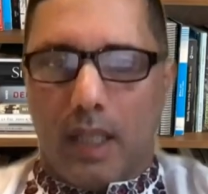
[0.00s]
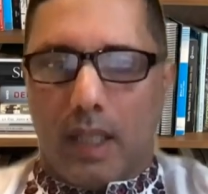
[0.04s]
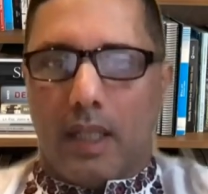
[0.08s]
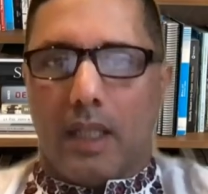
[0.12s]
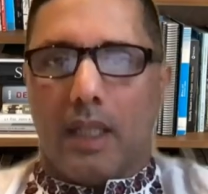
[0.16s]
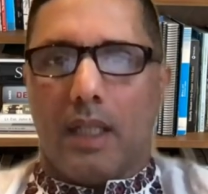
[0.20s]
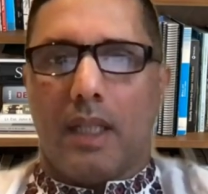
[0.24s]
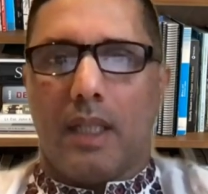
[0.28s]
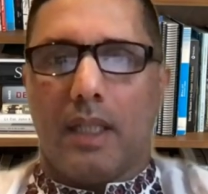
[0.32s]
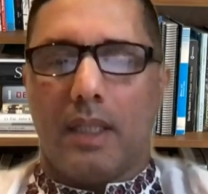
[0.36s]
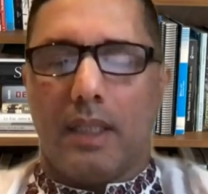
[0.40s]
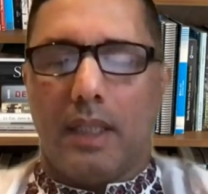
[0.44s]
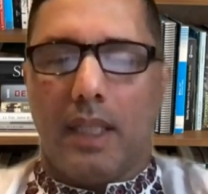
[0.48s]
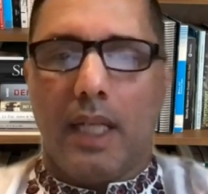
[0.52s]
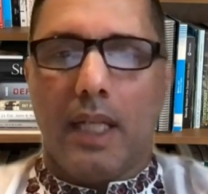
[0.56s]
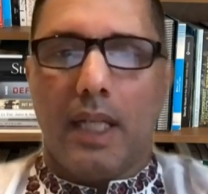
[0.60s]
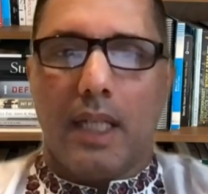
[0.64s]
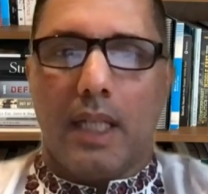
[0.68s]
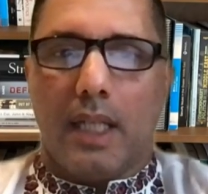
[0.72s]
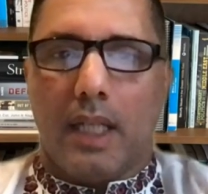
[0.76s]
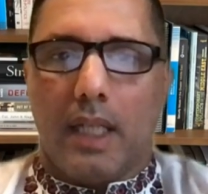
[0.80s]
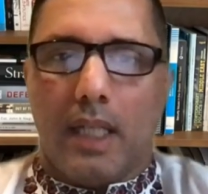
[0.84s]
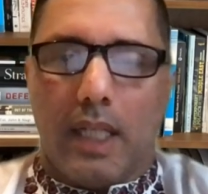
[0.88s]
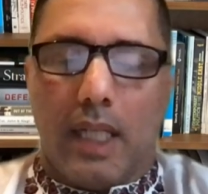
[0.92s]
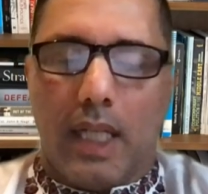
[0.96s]

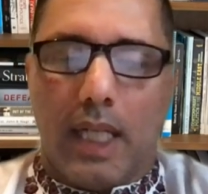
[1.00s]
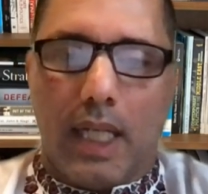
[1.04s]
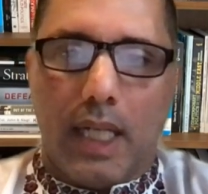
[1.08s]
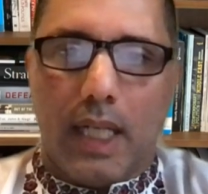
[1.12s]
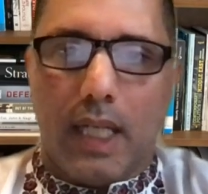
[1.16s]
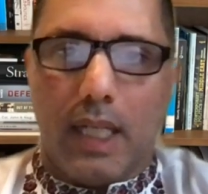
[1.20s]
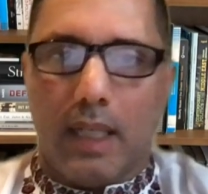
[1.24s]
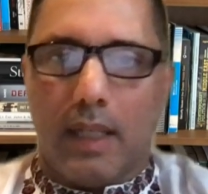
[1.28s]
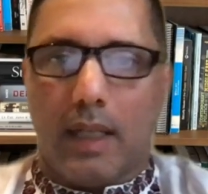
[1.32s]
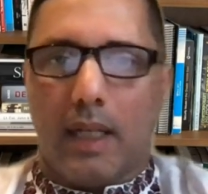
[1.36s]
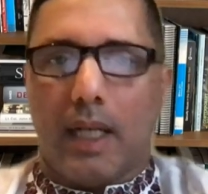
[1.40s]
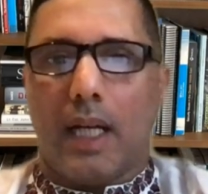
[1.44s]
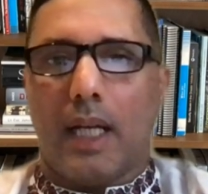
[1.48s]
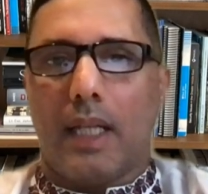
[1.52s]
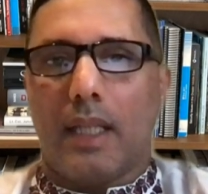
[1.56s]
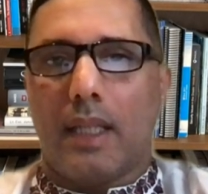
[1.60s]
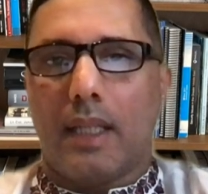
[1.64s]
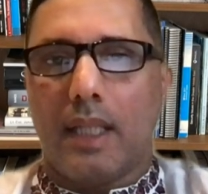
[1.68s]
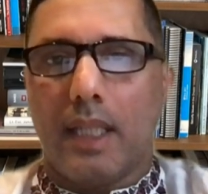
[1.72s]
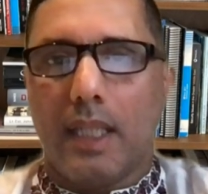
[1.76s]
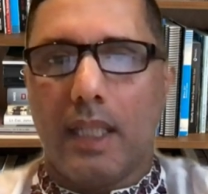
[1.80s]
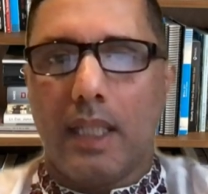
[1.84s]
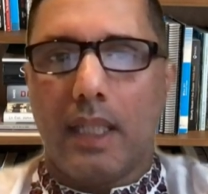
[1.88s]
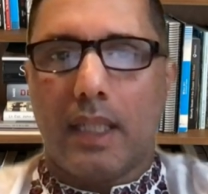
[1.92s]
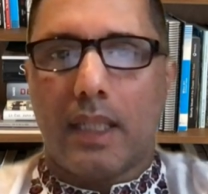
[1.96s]
Yeah, uh, I
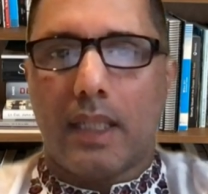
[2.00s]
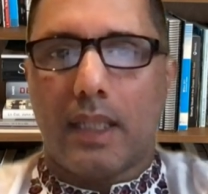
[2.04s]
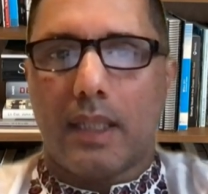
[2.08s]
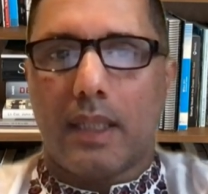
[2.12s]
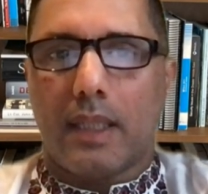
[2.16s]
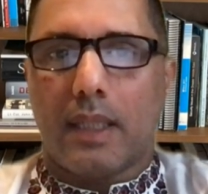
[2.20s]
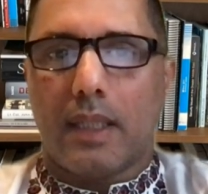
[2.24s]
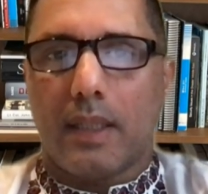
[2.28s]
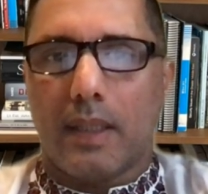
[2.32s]
think